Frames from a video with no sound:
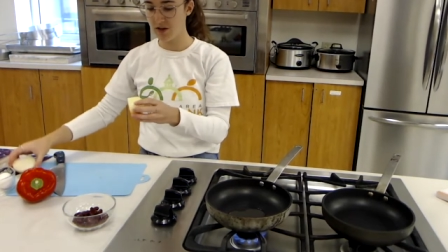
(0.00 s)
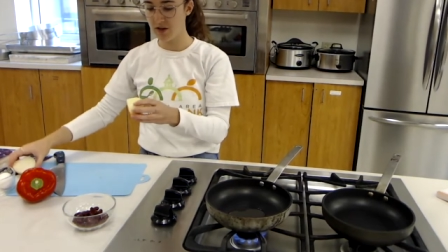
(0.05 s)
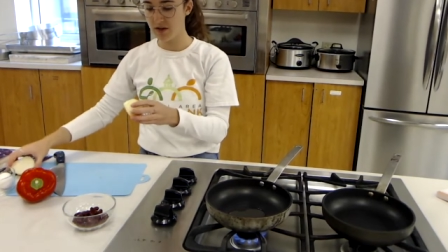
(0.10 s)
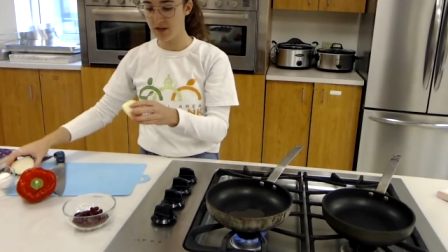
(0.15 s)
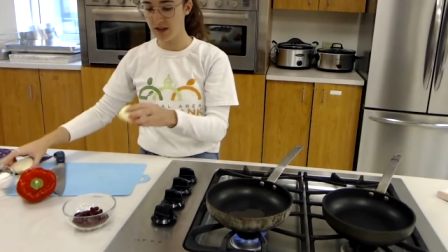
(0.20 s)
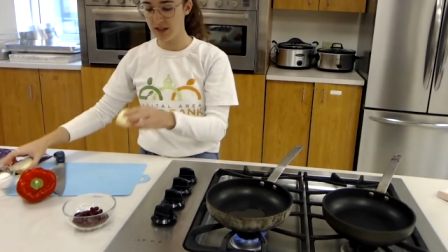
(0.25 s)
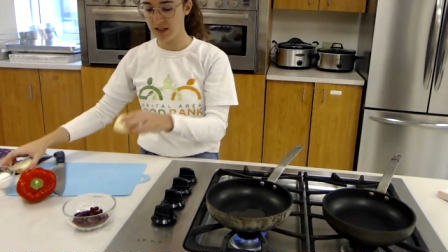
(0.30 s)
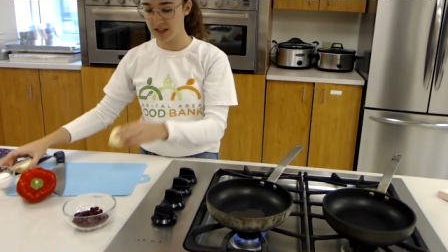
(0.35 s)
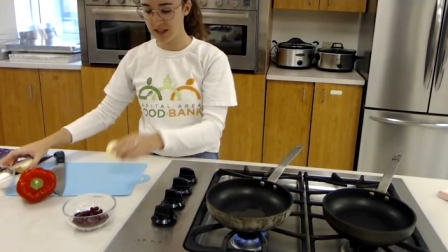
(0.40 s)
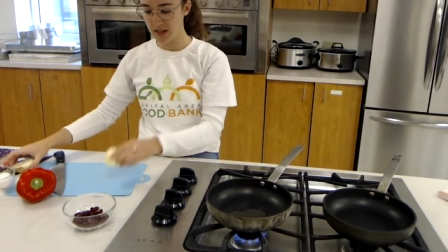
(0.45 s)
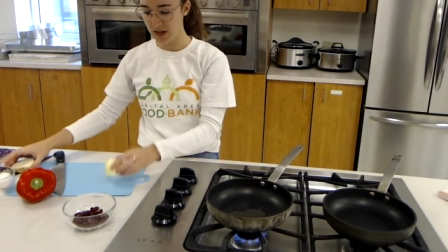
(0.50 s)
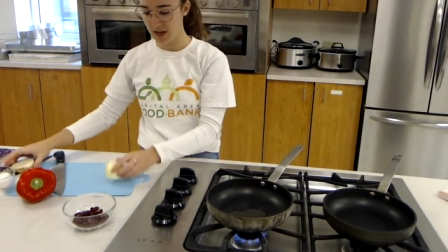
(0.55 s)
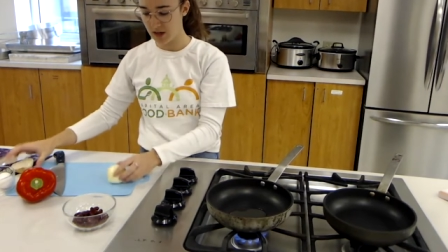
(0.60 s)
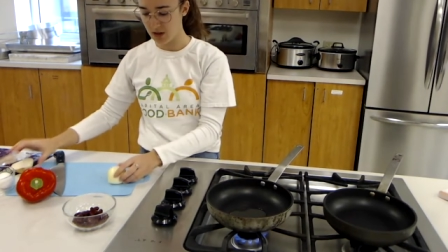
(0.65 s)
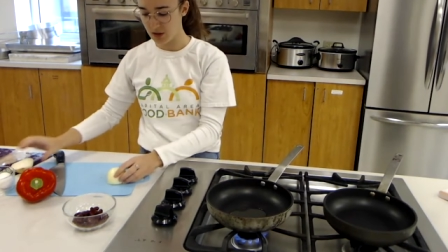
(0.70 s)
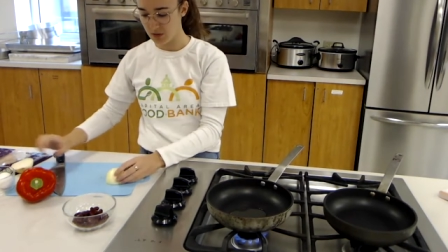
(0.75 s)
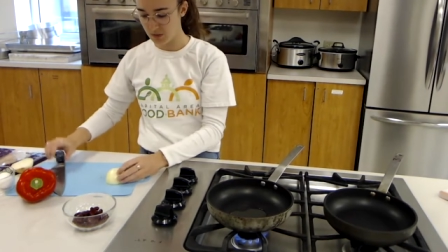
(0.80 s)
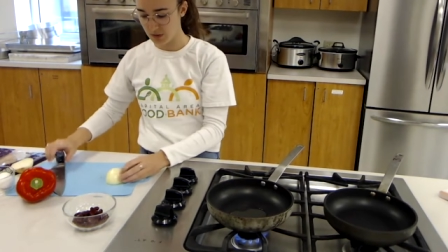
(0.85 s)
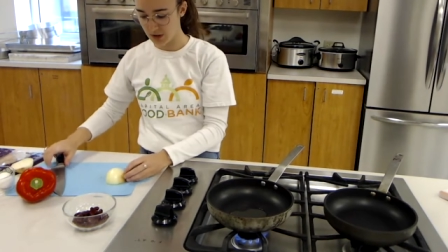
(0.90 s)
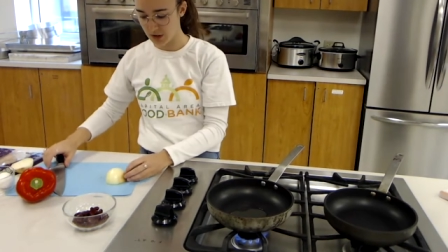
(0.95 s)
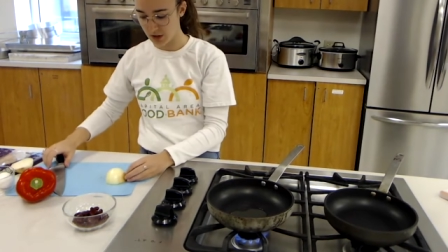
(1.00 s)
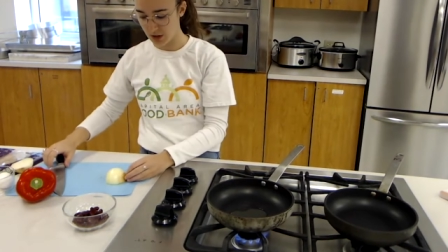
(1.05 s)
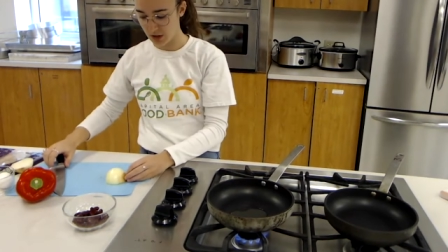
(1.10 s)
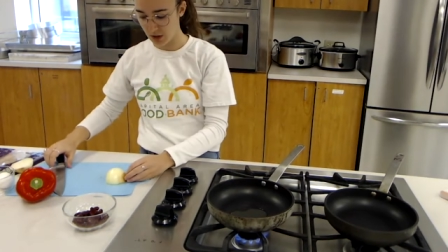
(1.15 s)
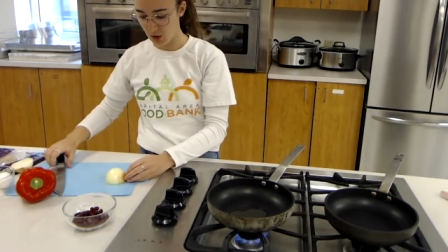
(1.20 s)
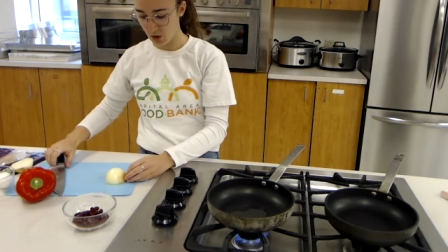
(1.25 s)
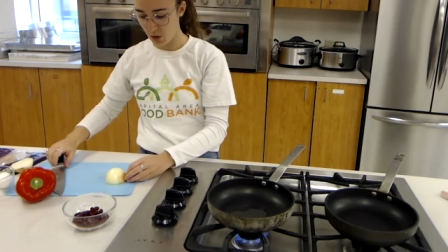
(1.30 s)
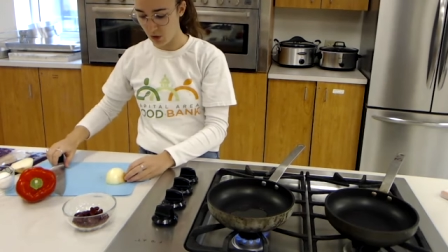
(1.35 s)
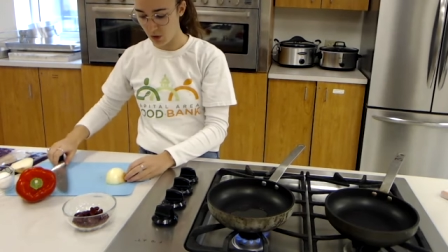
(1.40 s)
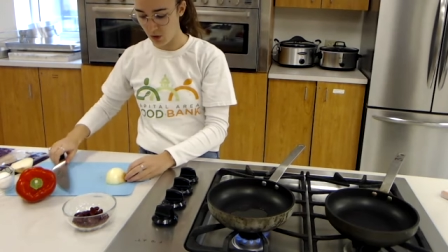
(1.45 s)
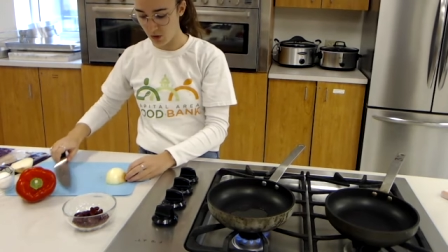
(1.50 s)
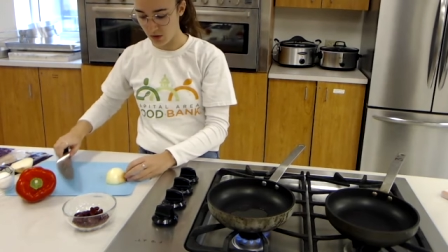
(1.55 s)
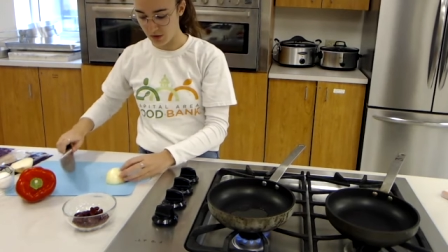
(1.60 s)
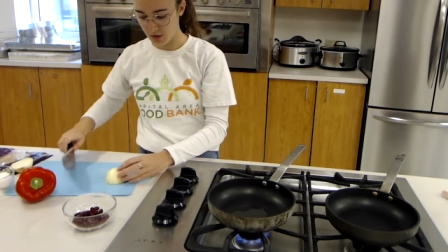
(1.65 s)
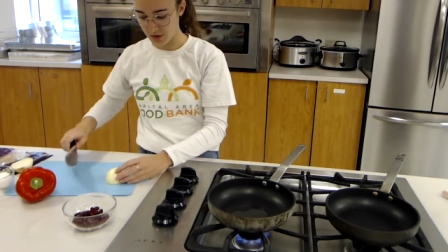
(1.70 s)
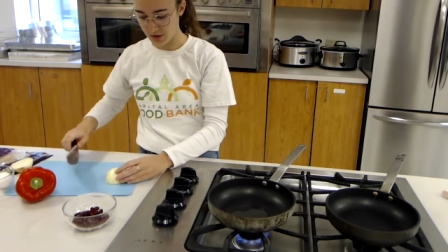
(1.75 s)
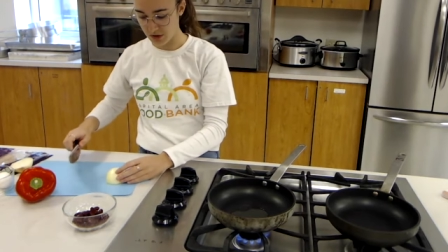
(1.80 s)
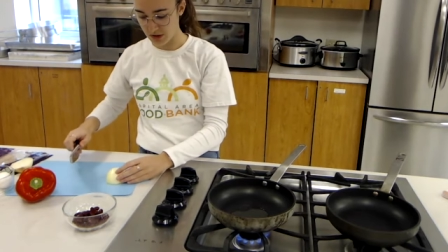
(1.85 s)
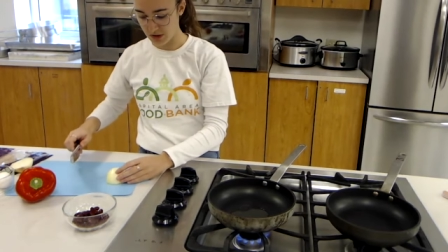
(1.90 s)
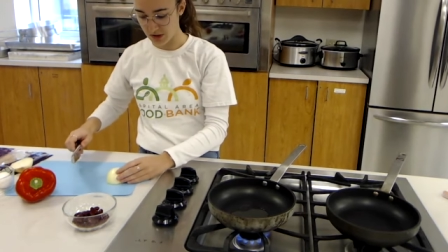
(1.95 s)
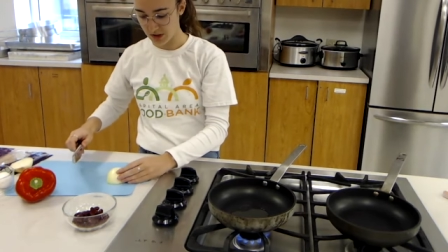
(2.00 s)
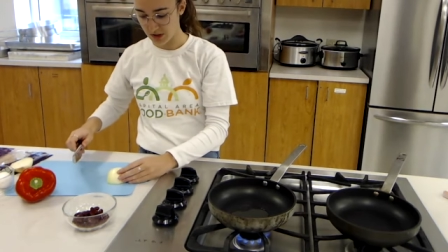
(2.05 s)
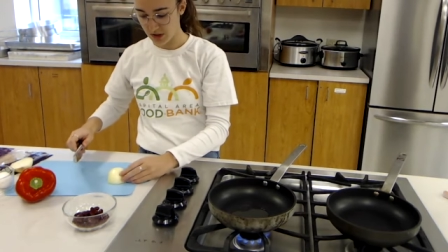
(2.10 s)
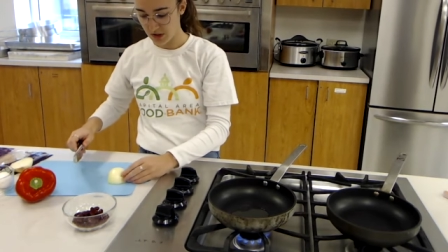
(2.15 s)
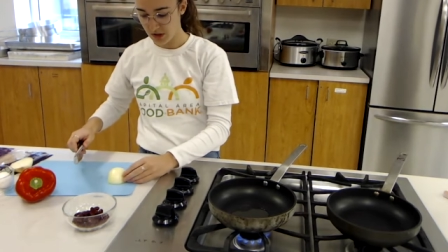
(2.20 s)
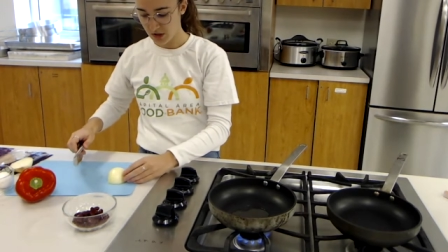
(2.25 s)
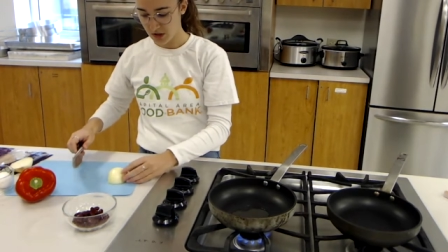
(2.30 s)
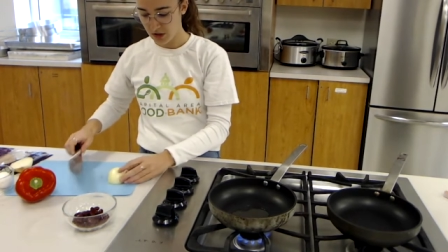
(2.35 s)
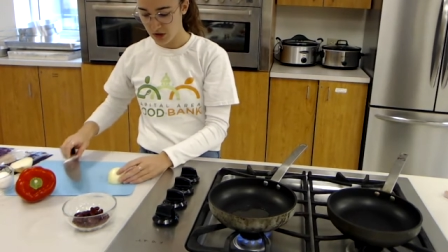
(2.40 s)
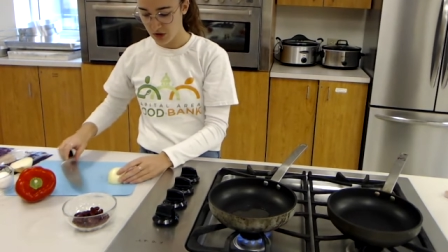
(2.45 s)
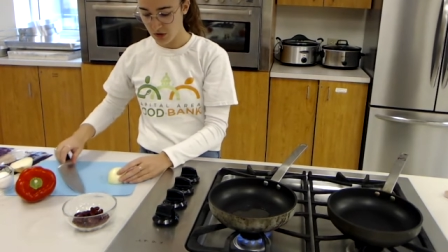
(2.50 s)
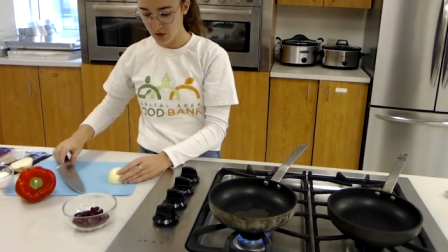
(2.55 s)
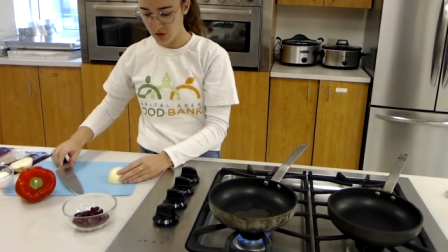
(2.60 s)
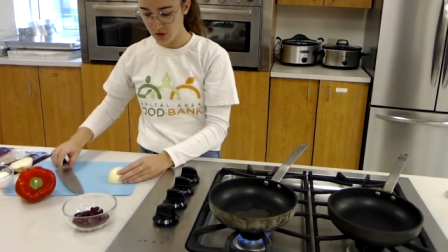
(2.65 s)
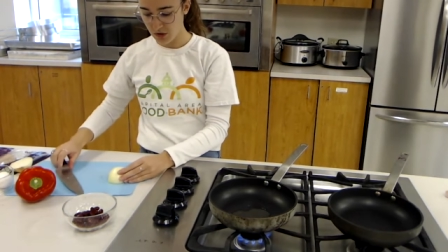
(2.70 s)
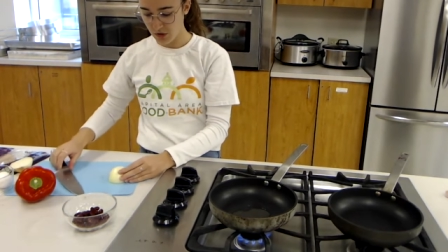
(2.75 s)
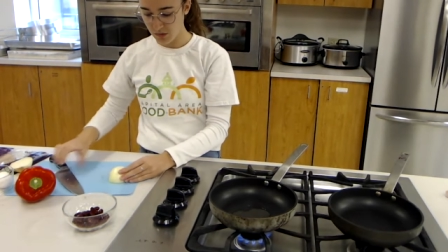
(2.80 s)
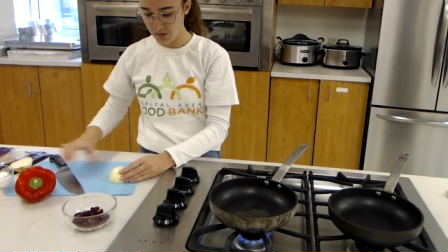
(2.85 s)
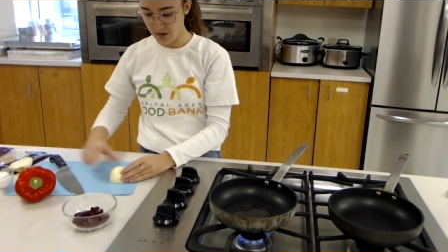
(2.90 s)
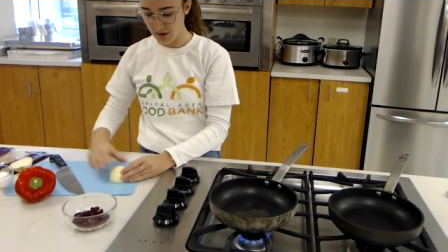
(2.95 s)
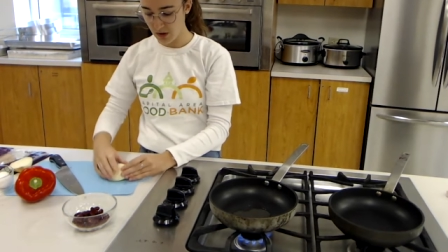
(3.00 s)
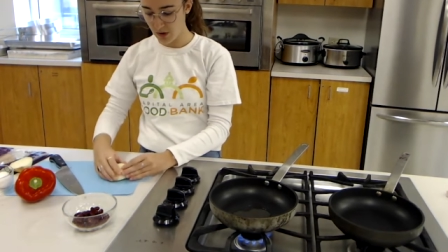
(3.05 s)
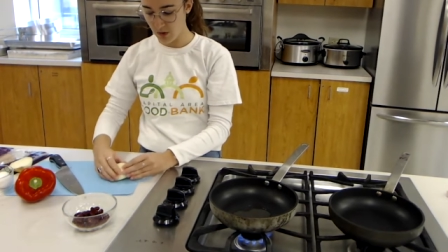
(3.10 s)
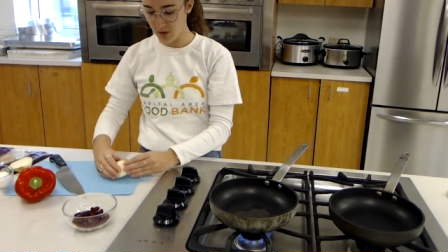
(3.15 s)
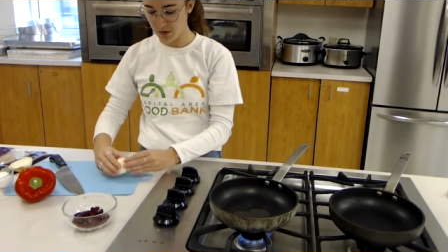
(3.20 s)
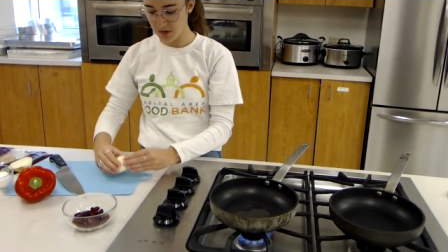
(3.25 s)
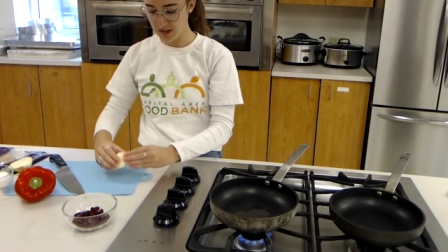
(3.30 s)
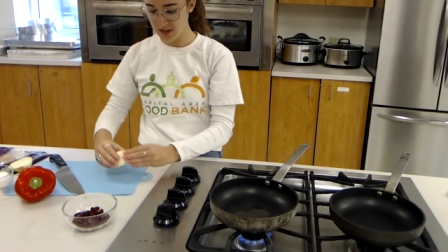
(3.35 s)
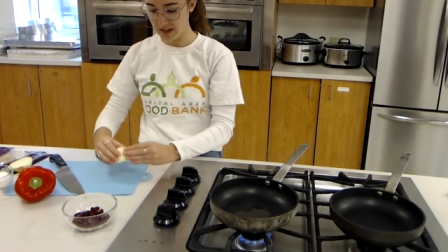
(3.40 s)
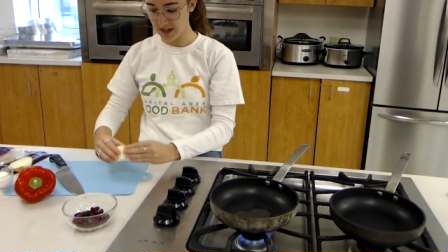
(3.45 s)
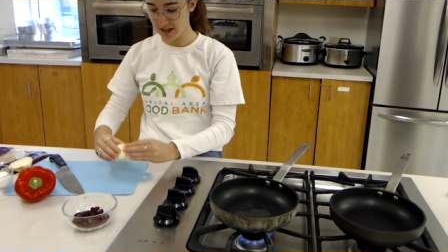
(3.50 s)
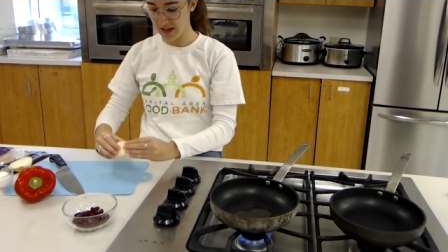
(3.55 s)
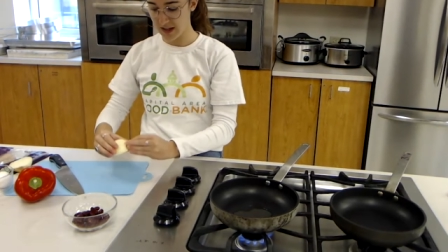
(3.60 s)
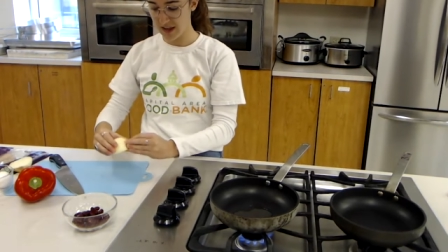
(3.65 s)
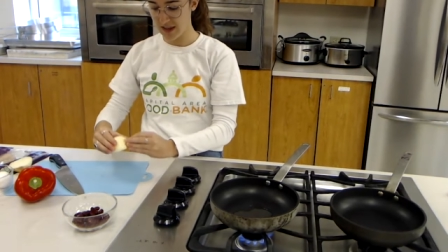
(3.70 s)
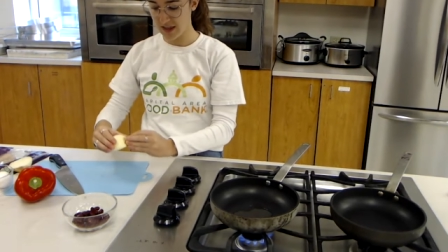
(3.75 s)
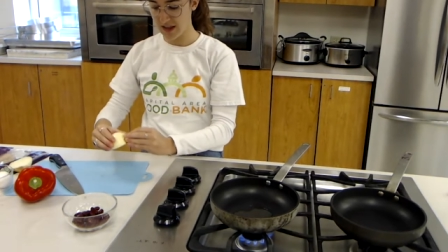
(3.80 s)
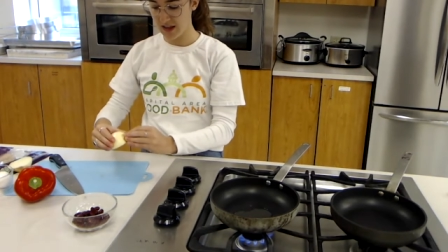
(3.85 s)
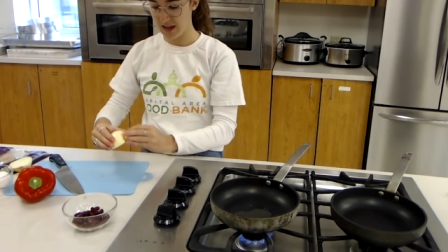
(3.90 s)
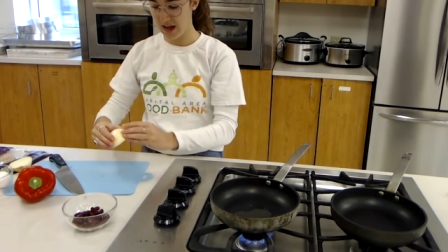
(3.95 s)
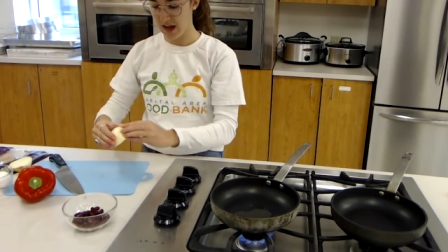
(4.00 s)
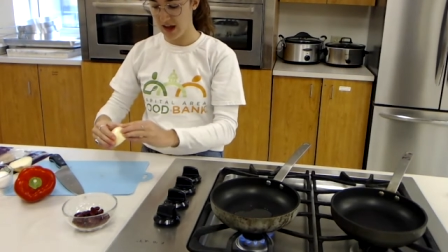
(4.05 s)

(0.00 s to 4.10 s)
and that's the end we're gonna hold. So you'll be holding the